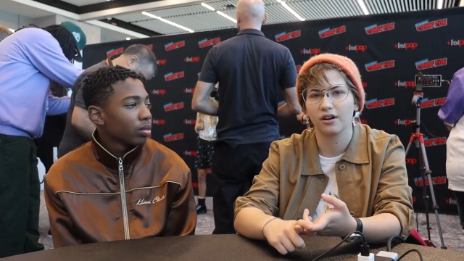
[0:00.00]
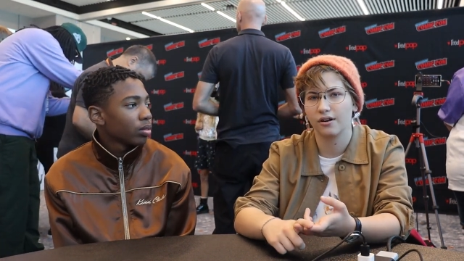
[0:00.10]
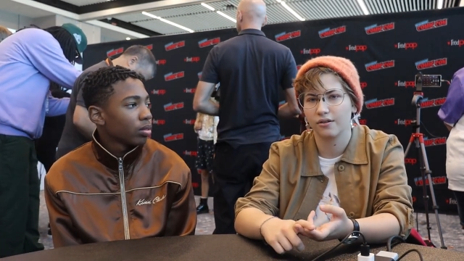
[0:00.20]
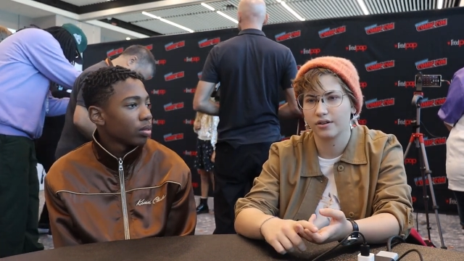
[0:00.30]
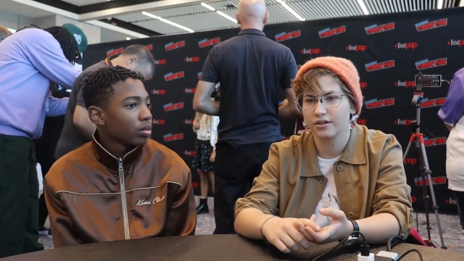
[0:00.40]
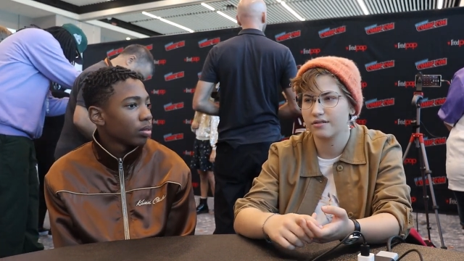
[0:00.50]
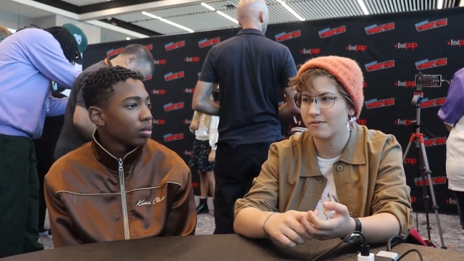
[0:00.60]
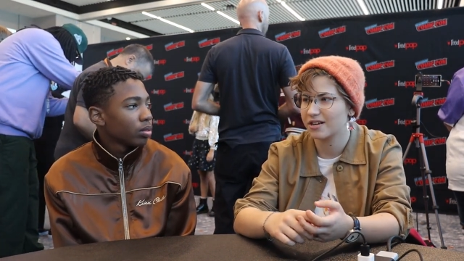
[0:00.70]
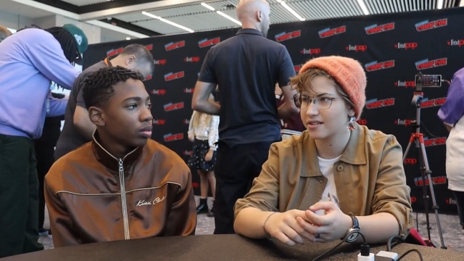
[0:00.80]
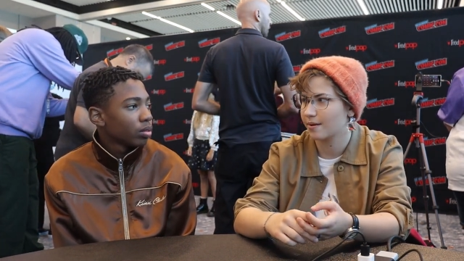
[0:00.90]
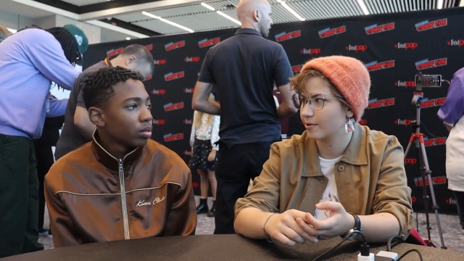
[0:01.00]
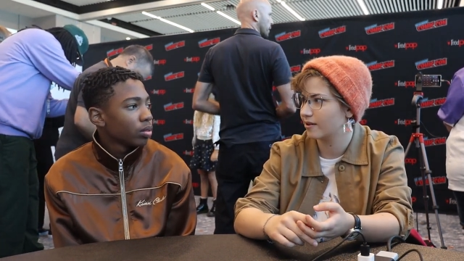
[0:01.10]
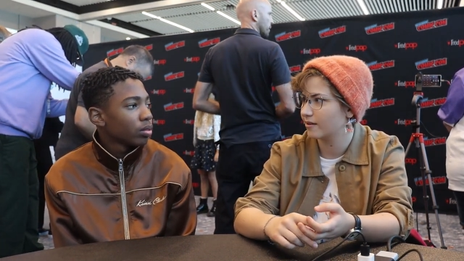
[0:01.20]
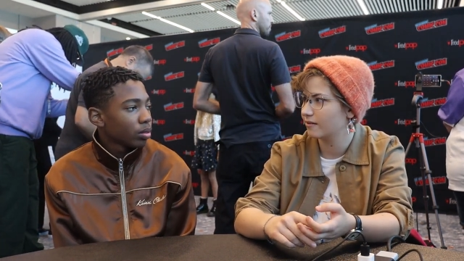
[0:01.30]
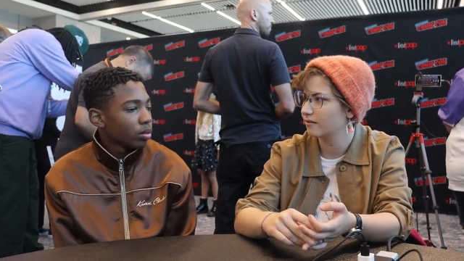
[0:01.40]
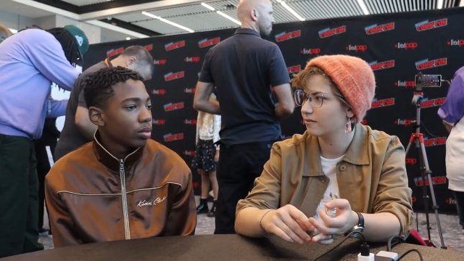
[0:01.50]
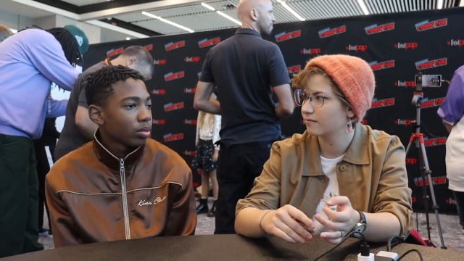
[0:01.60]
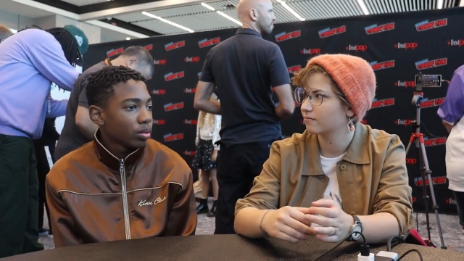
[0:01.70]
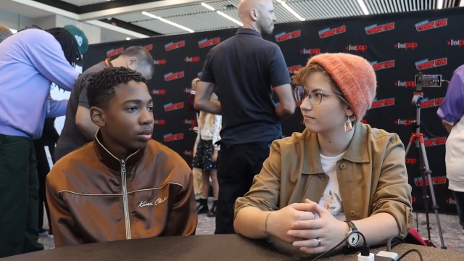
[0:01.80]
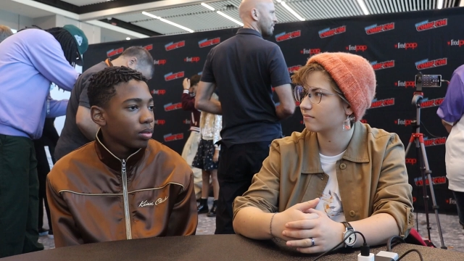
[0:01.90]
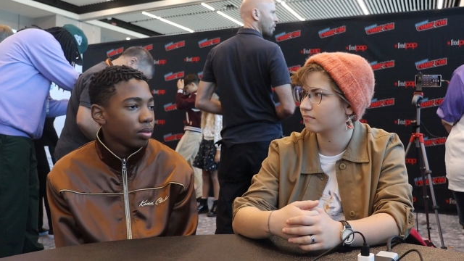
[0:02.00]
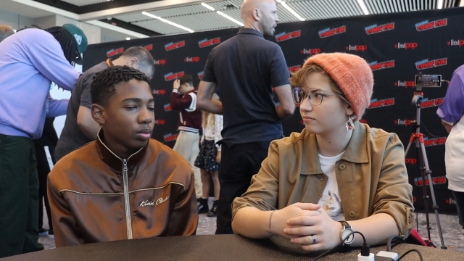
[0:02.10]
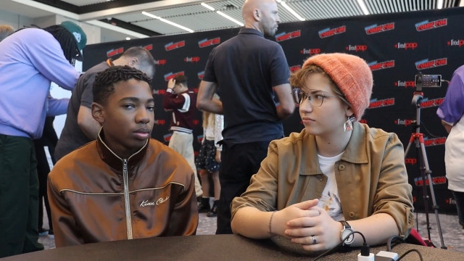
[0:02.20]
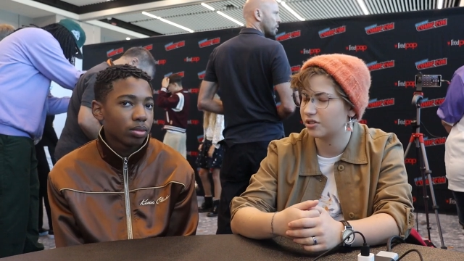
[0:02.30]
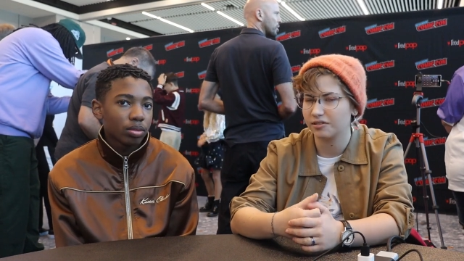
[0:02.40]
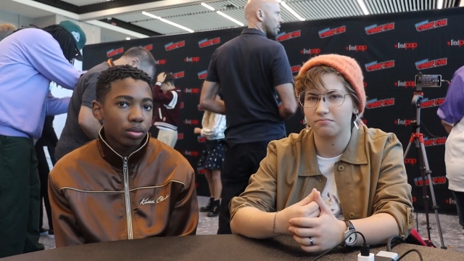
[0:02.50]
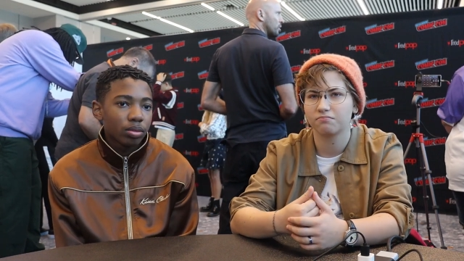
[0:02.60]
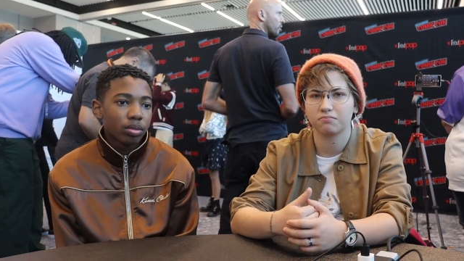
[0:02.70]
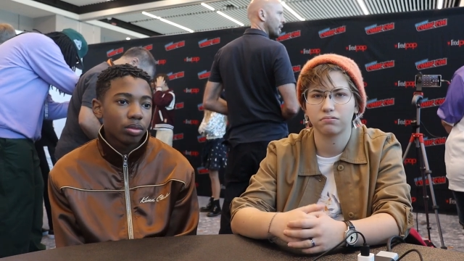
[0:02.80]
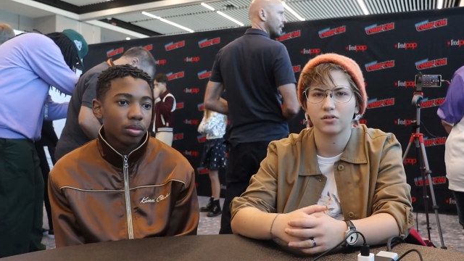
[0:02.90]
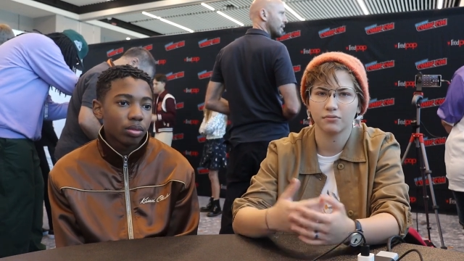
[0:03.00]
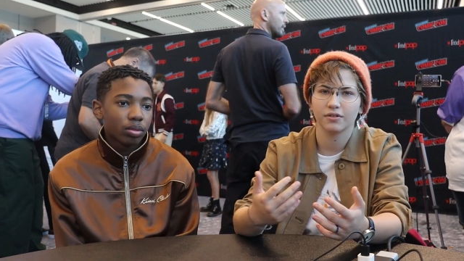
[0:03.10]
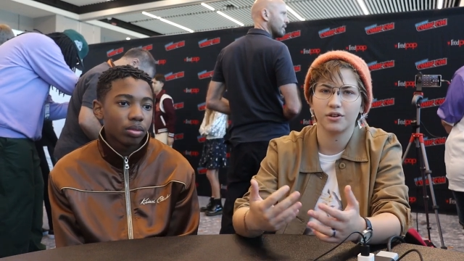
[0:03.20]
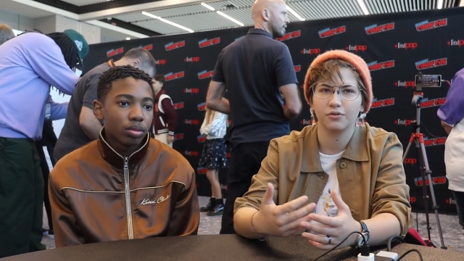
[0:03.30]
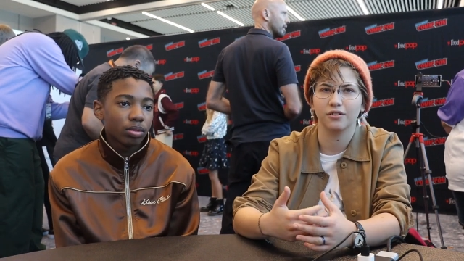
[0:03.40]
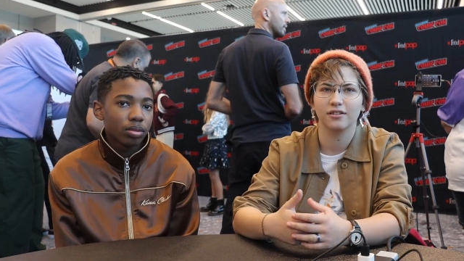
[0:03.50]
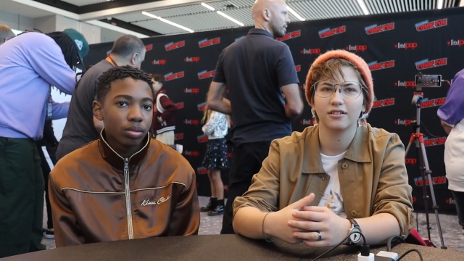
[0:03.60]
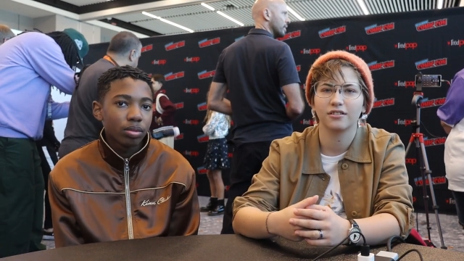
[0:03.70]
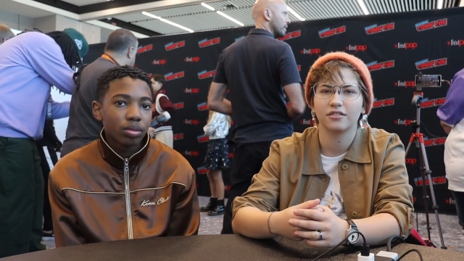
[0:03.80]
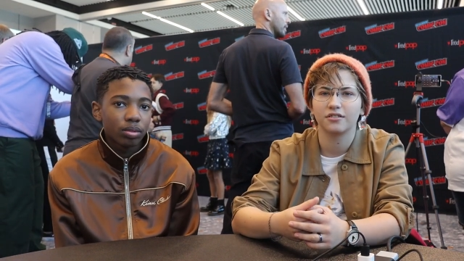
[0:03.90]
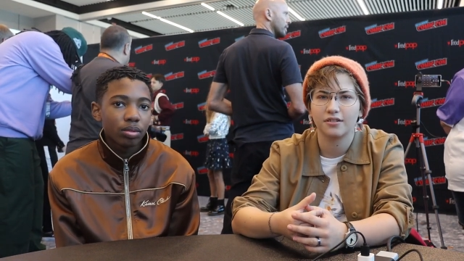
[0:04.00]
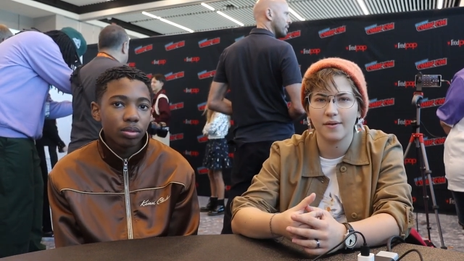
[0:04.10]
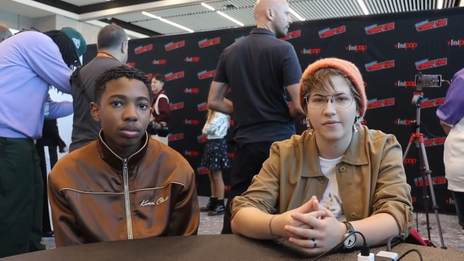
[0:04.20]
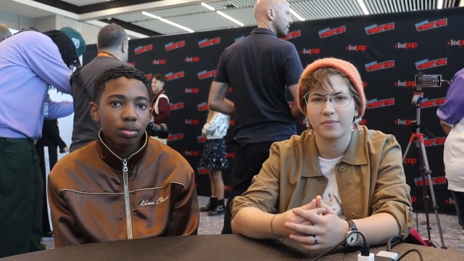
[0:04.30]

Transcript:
Speaker 1: her own. She's pretty stubborn. She's, she's really cool. Came